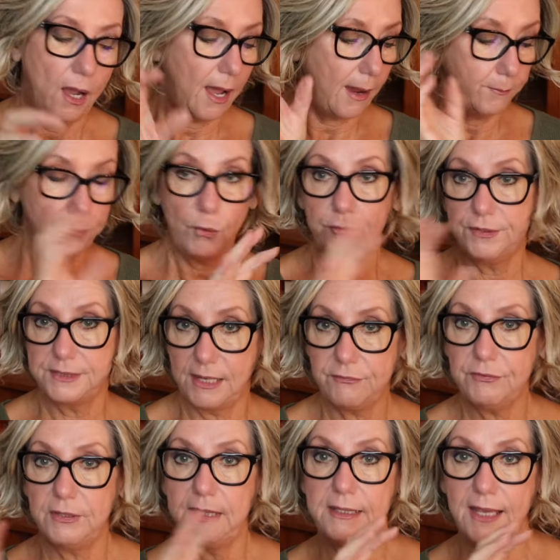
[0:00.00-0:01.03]
are both
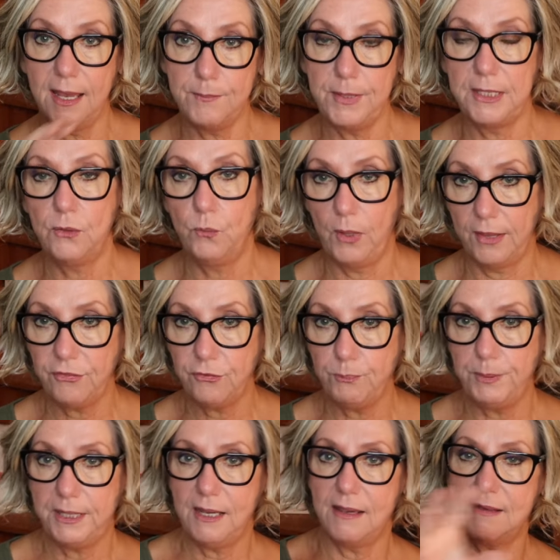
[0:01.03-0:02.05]
definitely coming with,
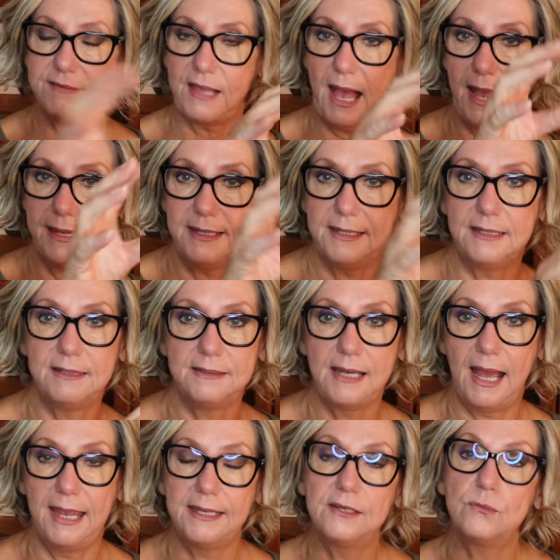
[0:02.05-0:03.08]
because I can,
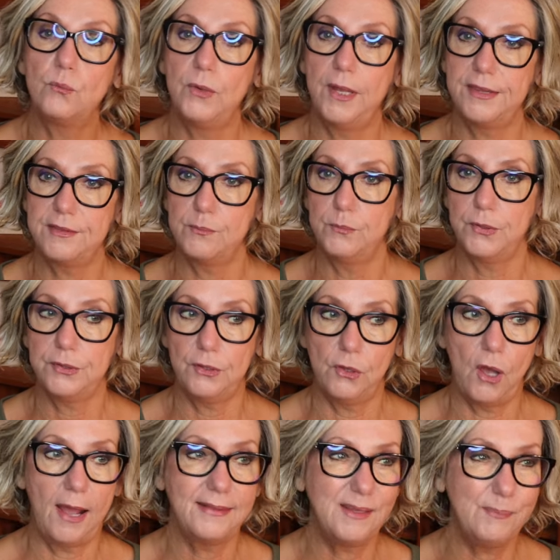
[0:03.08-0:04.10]
I can wear them with a
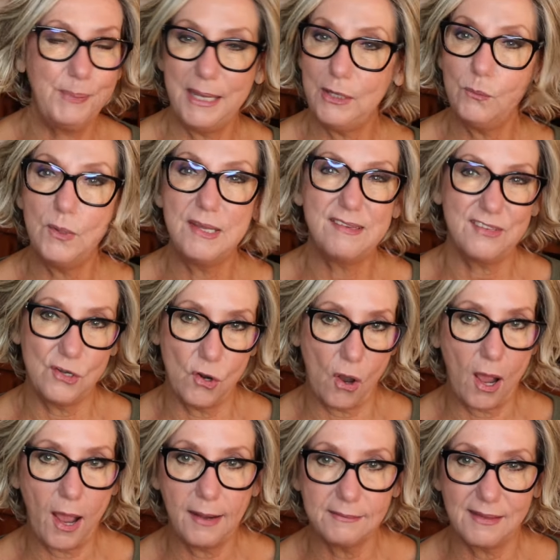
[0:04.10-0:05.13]
lot. The pink one's
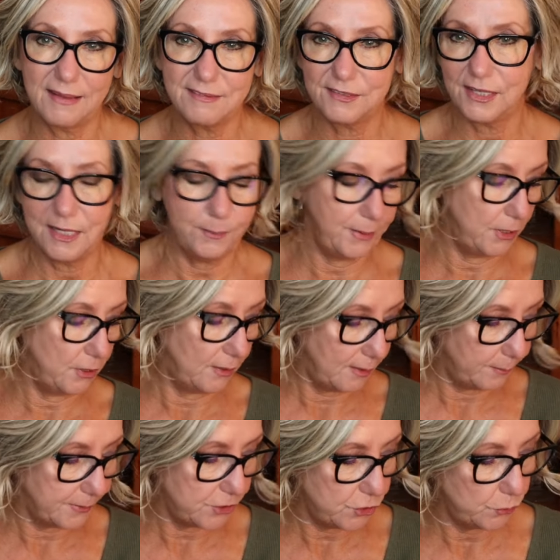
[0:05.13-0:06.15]
not, that's going to be a
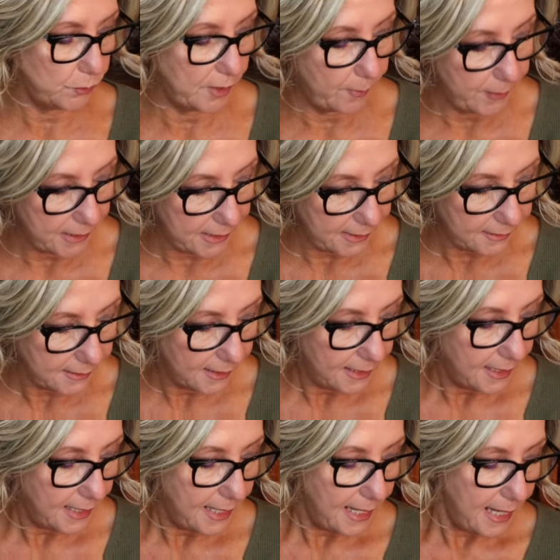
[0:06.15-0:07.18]
little bit too limited.
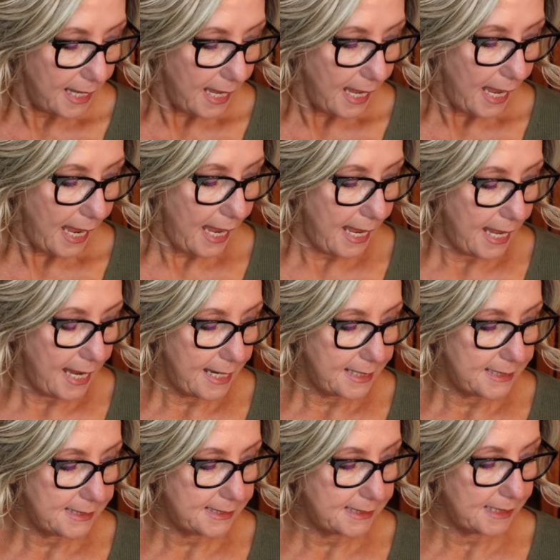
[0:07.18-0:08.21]

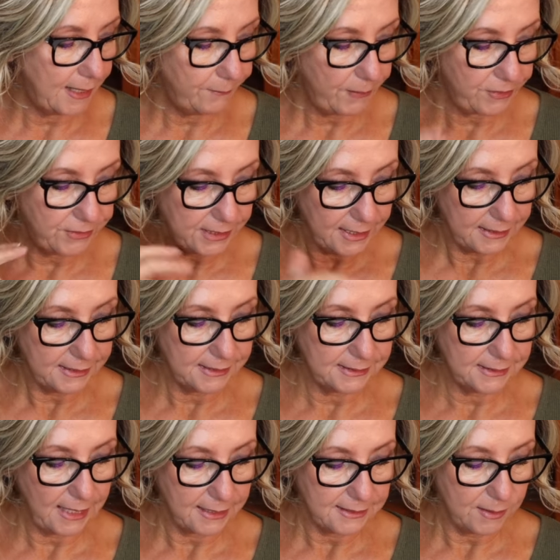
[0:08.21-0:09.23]
And I think I
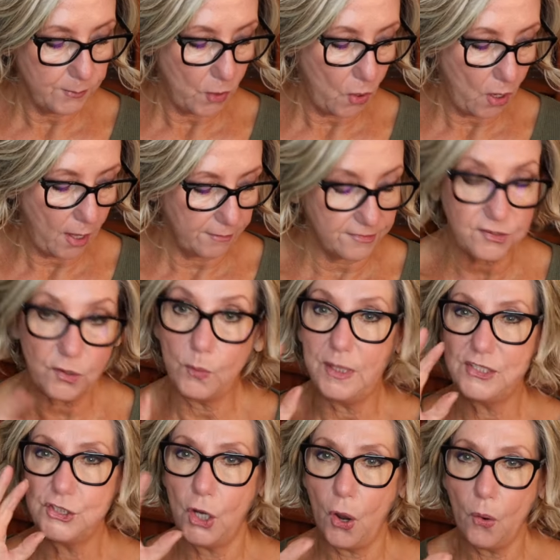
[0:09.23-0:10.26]
got them all. So
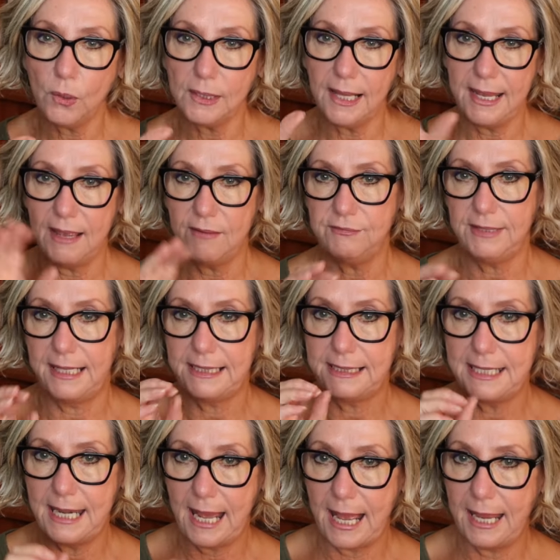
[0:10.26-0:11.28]
in total, I have like
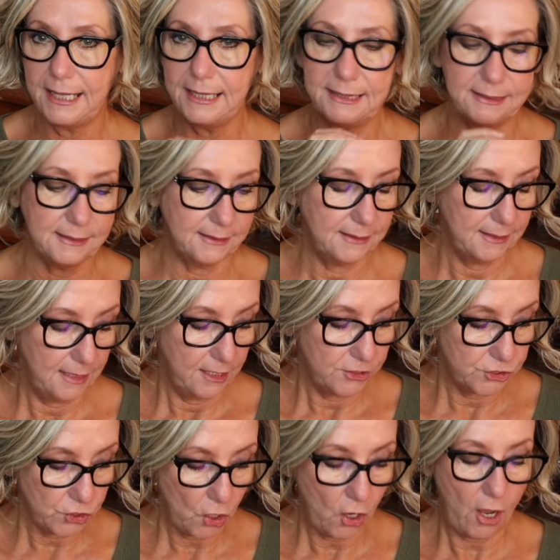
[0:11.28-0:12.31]
nine
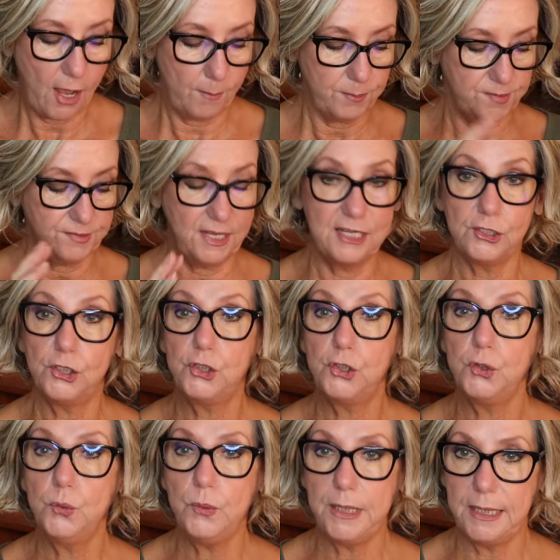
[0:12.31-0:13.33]
tops,
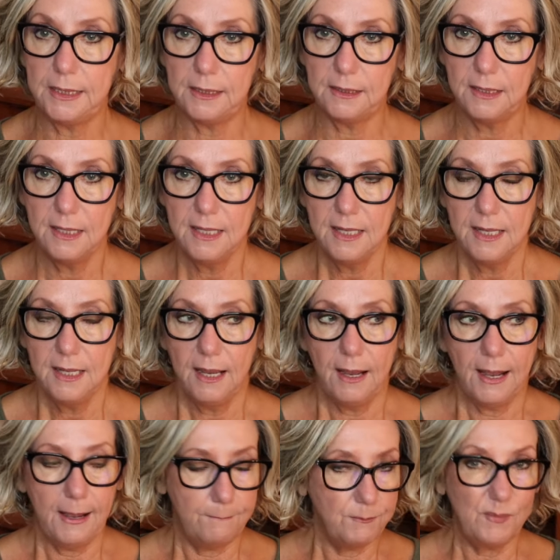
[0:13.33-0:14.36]
including
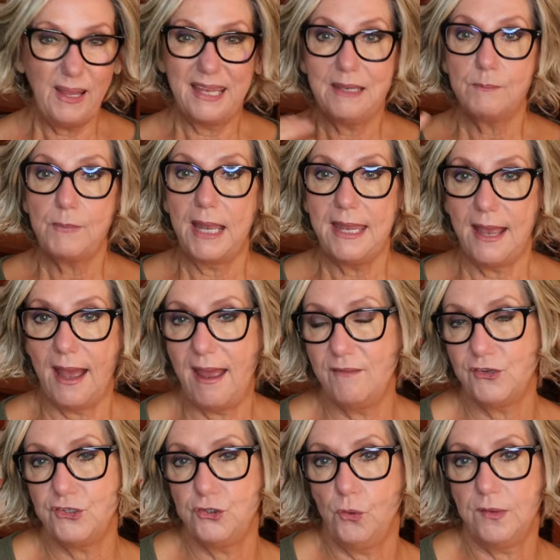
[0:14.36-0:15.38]
um, like in my, I
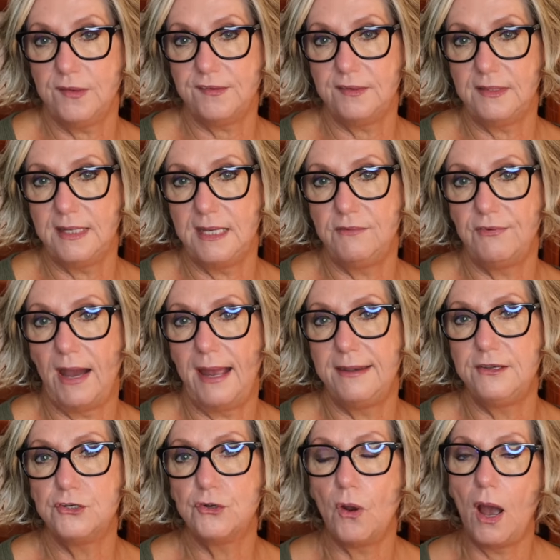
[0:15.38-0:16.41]
have a short sleeve
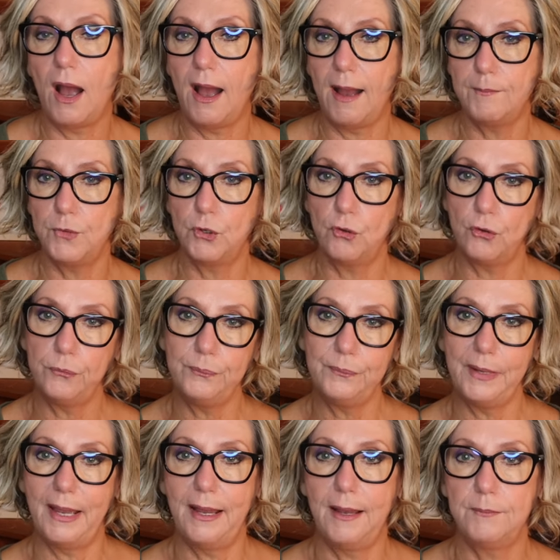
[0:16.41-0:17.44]
Under Armour
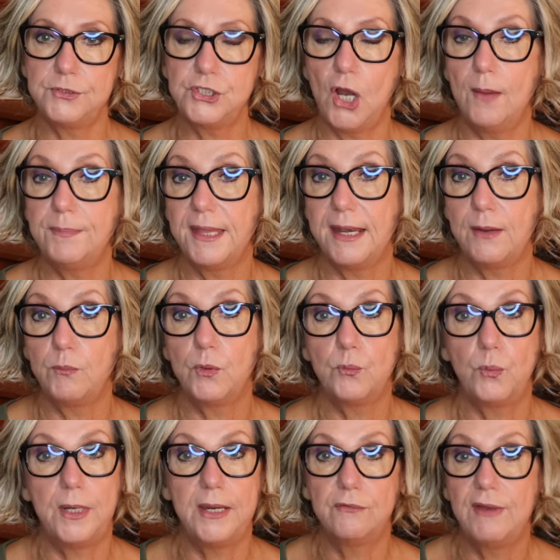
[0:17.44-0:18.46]
um, top that I would
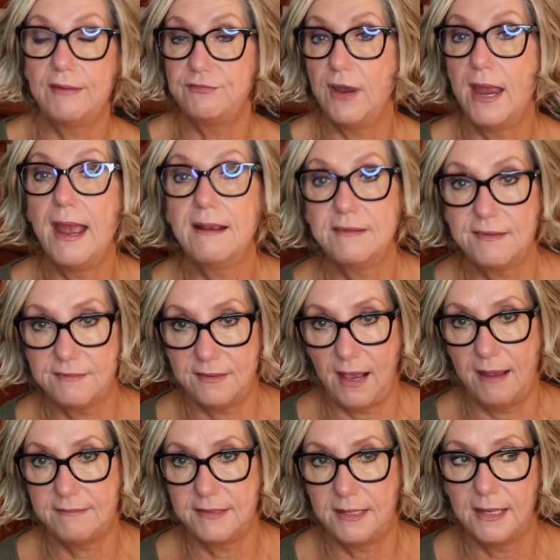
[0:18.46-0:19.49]
wear for
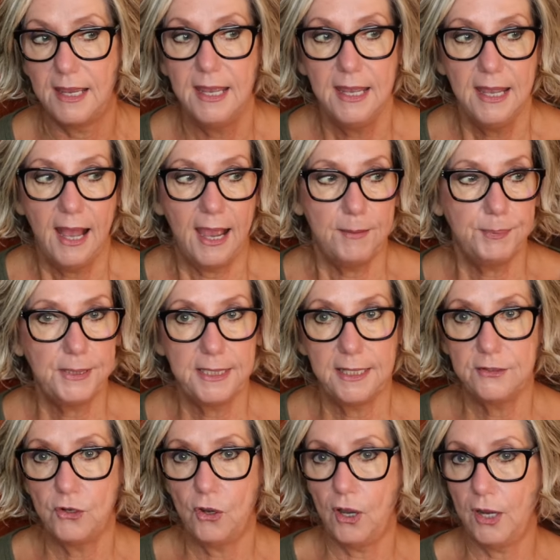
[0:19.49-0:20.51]
exercising. I
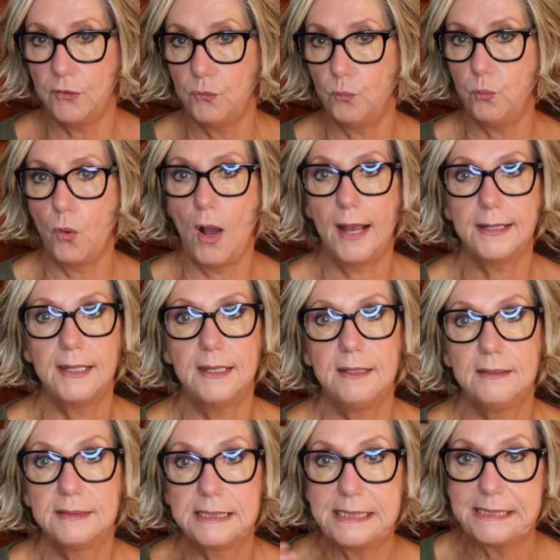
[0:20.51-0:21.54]
plan on
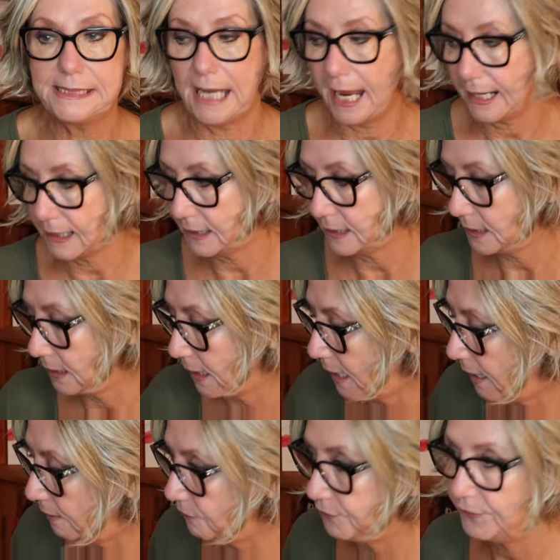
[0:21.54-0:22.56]
walking the deck
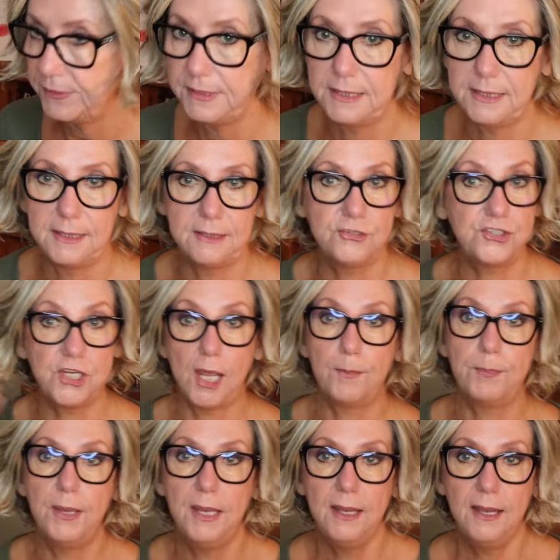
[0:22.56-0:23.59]
of the
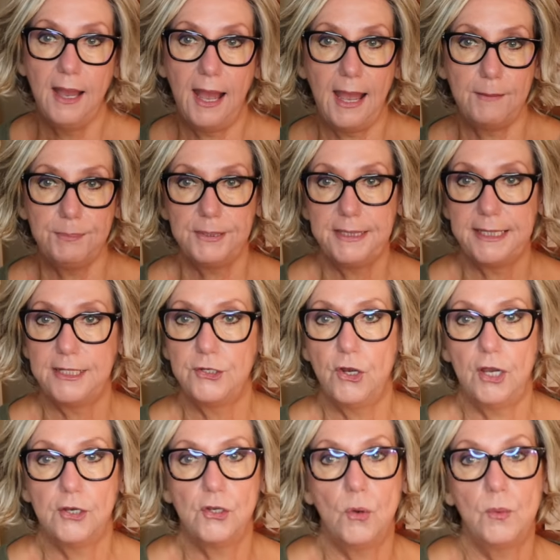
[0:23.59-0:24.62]
ship. I plan
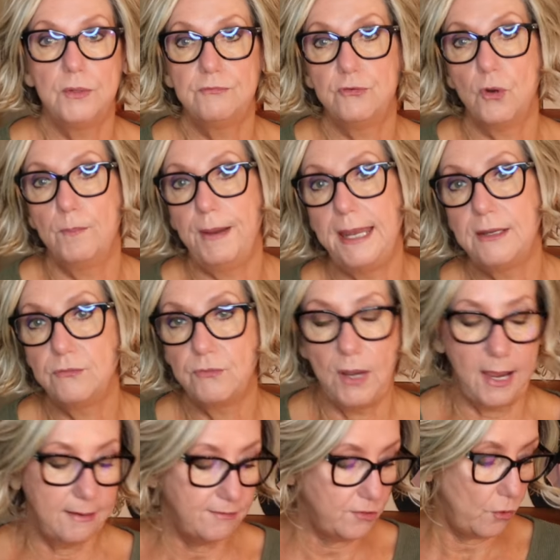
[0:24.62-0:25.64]
on going for a bike
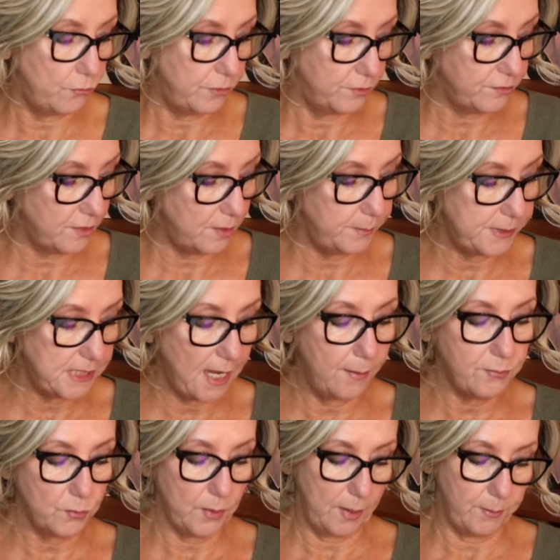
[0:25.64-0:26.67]
ride. So there's going to be
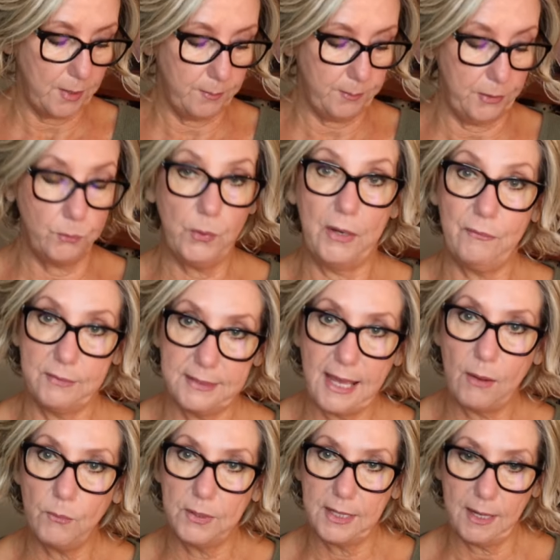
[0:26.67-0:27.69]
times when I'm going to be wearing
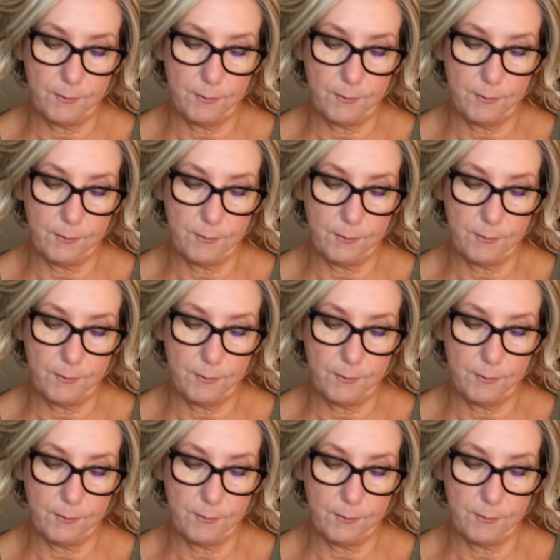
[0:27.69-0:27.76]
that when